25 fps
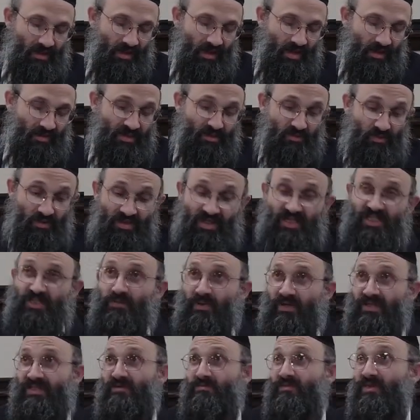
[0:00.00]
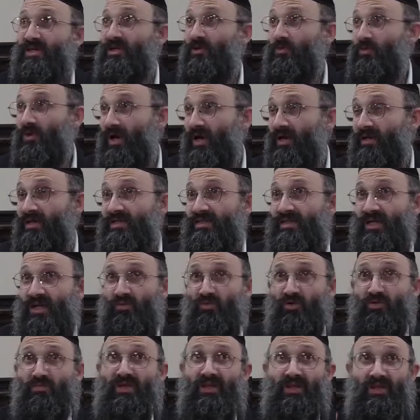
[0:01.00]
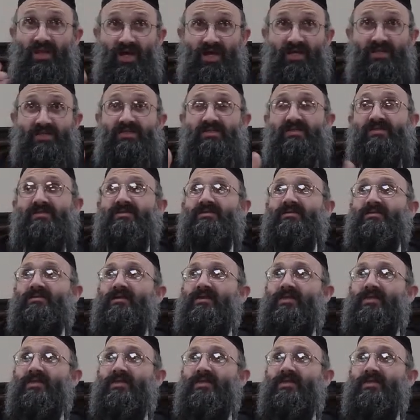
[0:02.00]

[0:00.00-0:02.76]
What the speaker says: And this really explains the minhag why it is that a woman lights